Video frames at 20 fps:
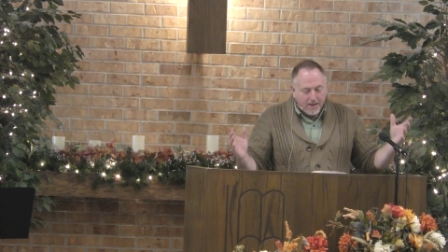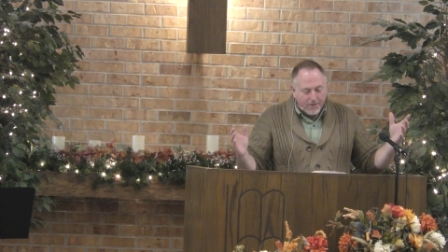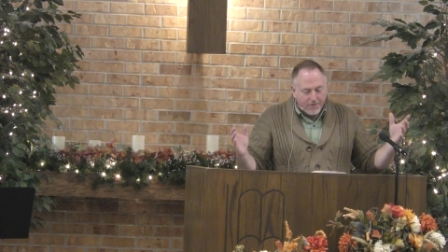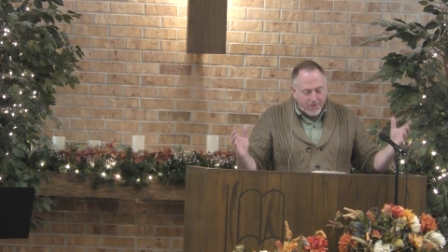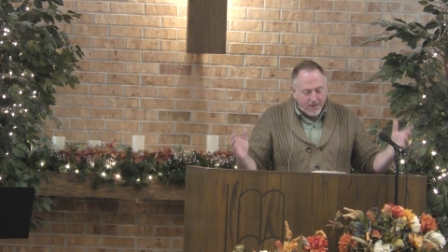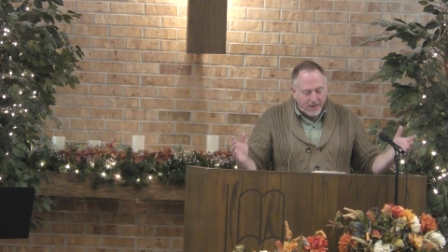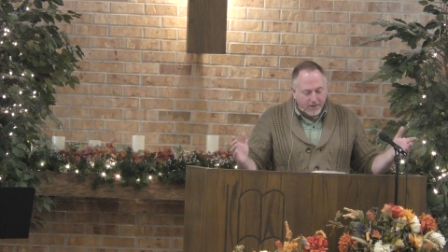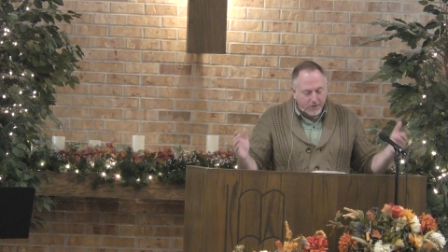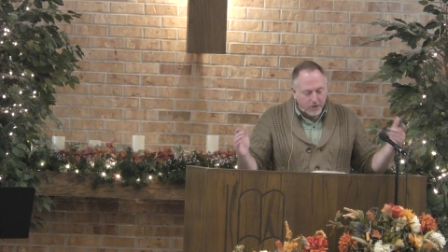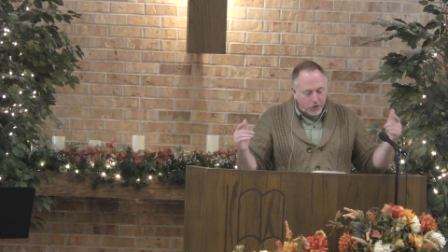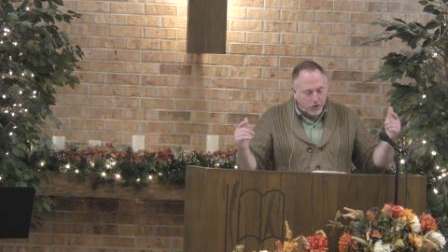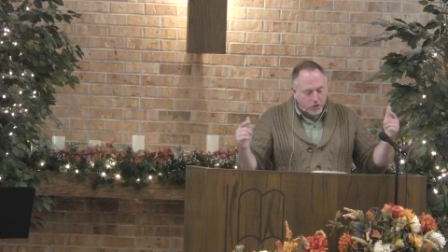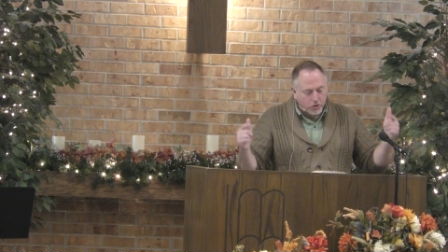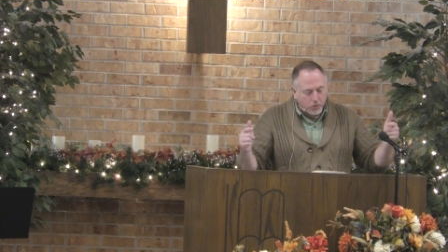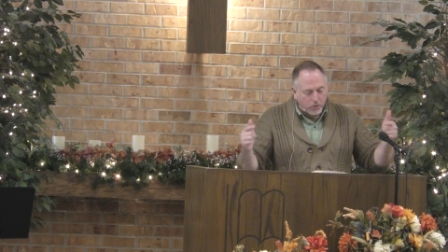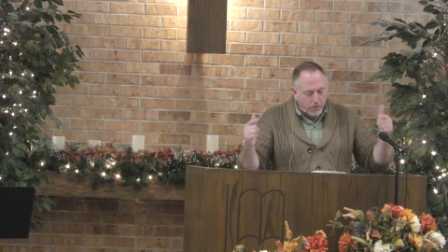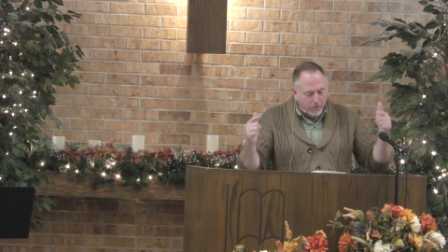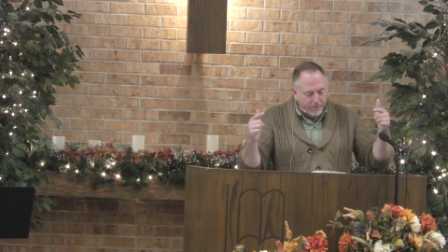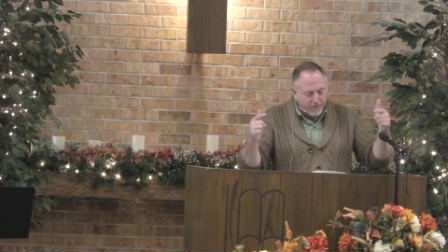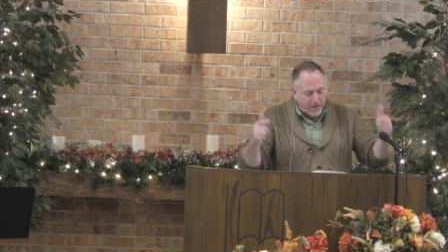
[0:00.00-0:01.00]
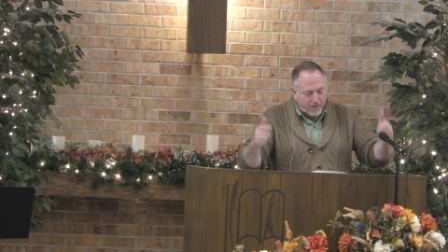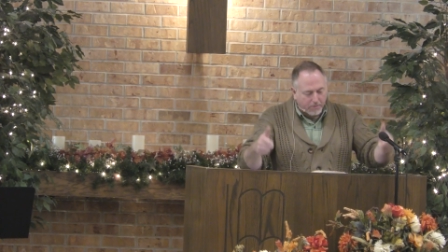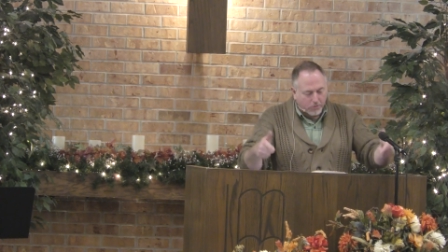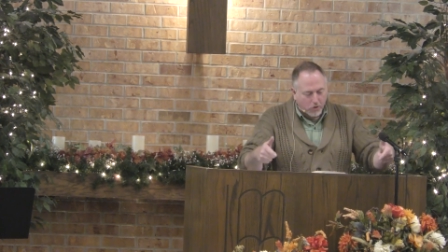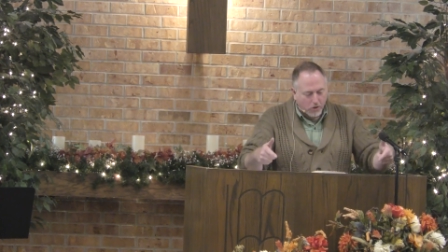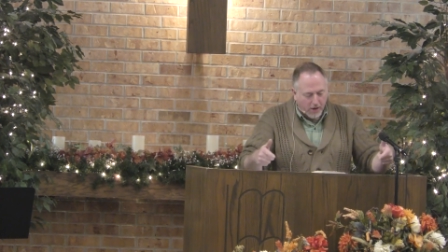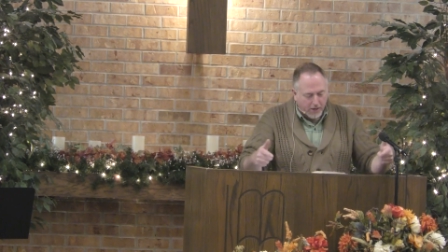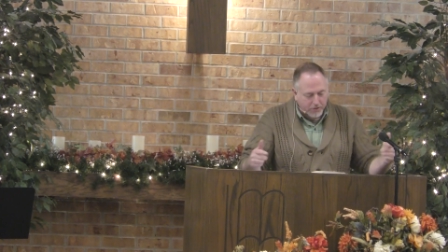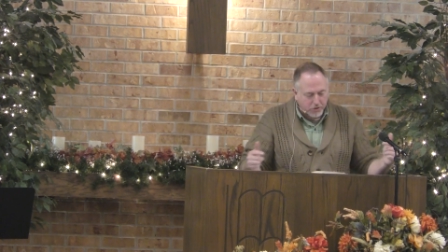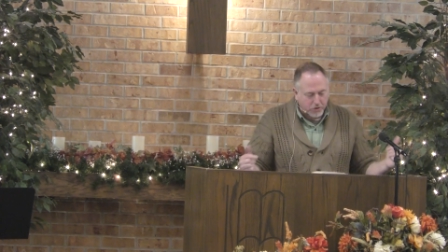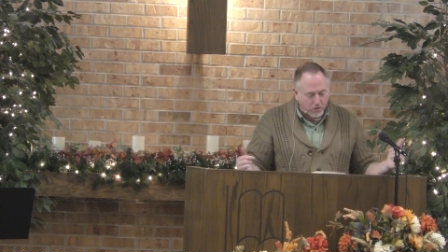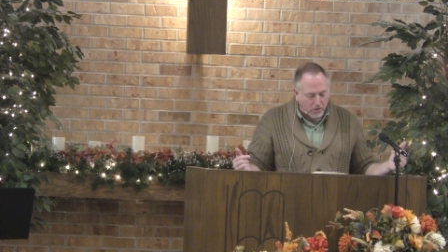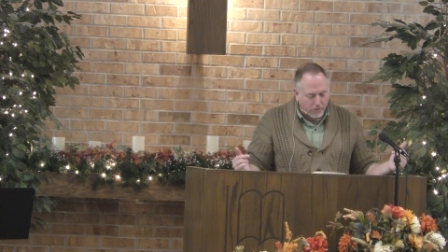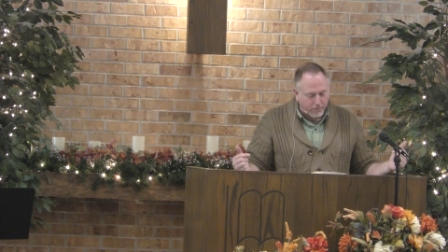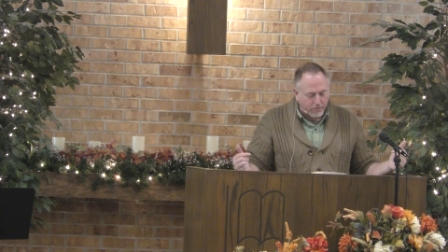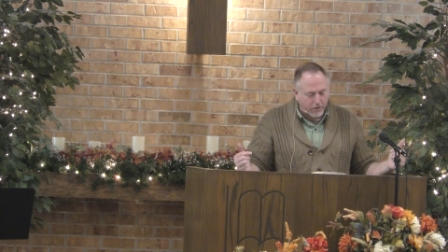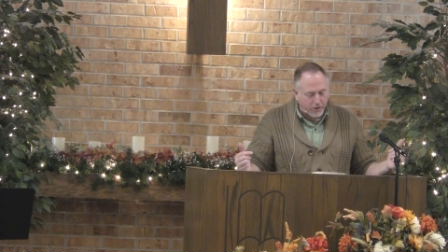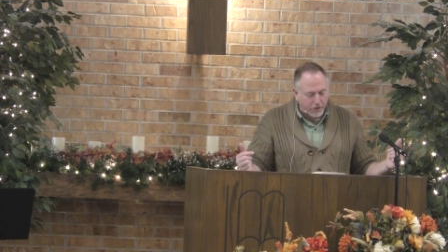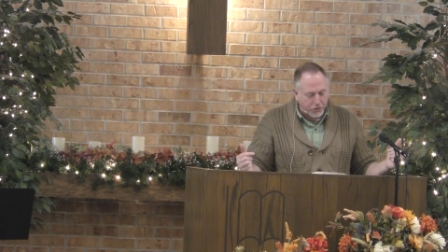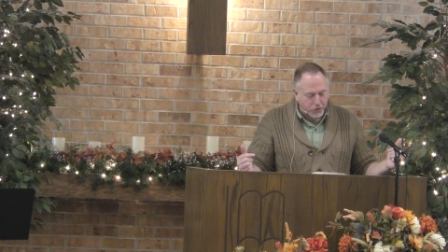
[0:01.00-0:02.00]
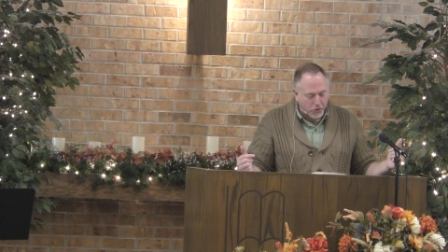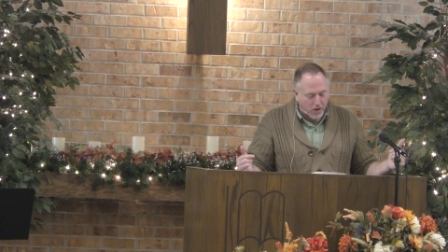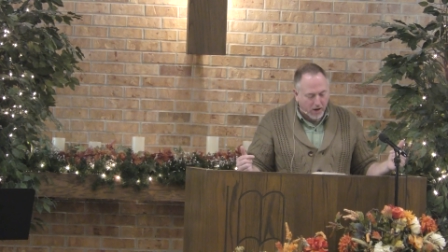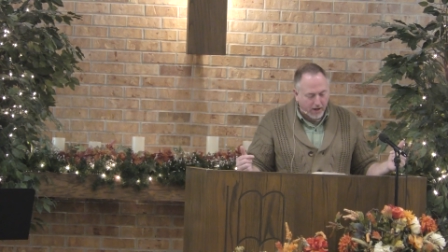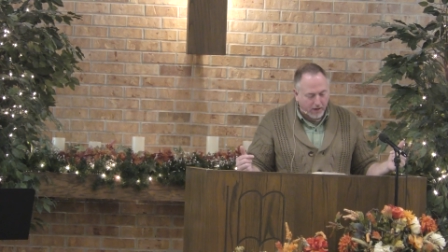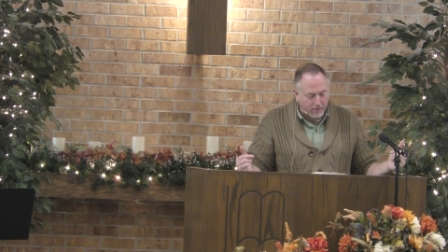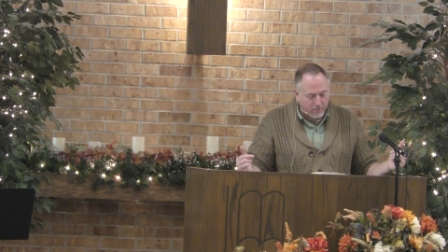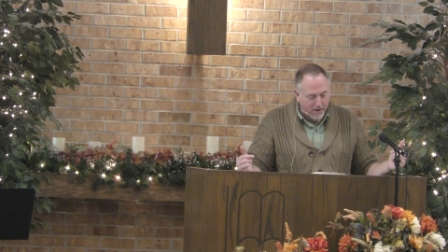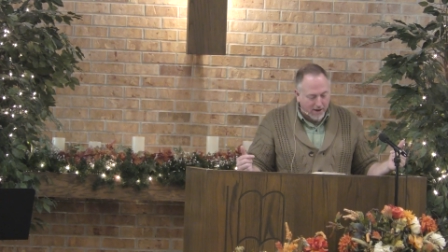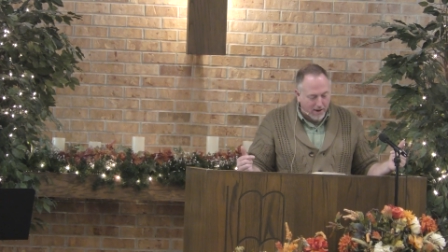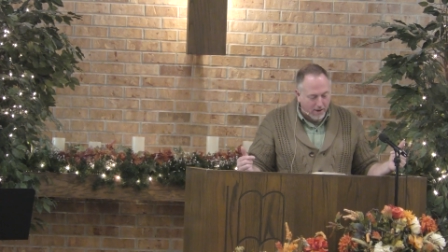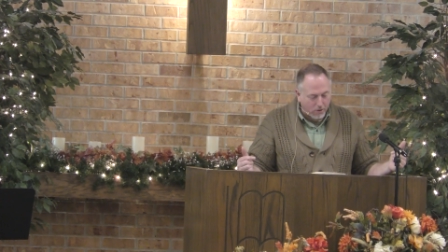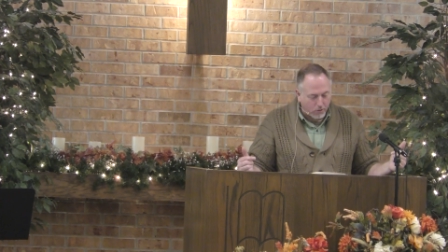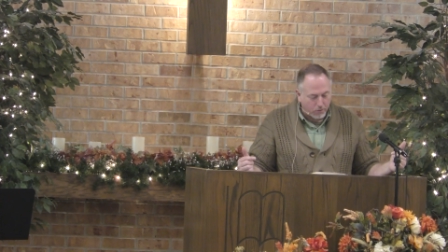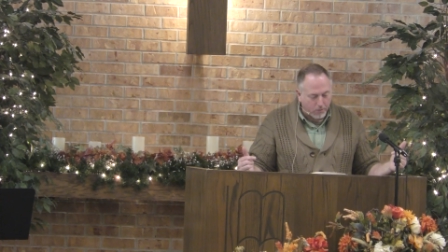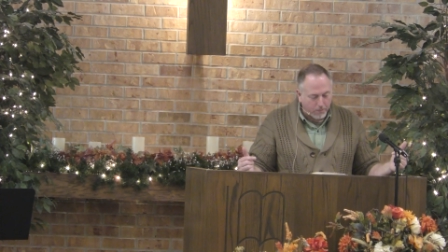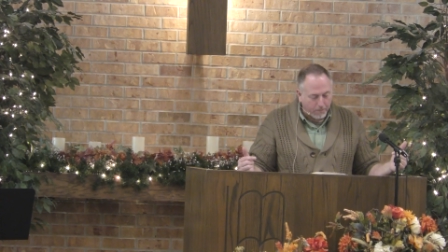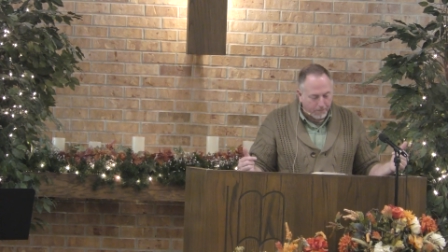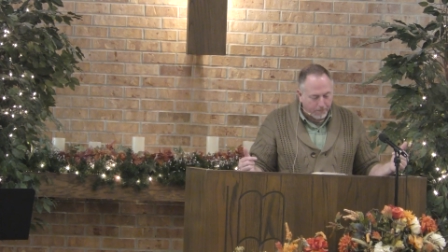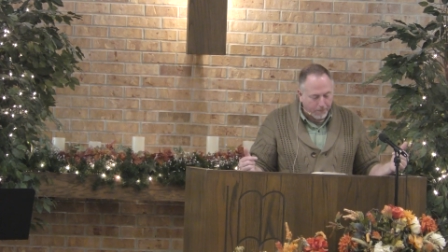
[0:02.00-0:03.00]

Then the two of them crossed over on dry ground.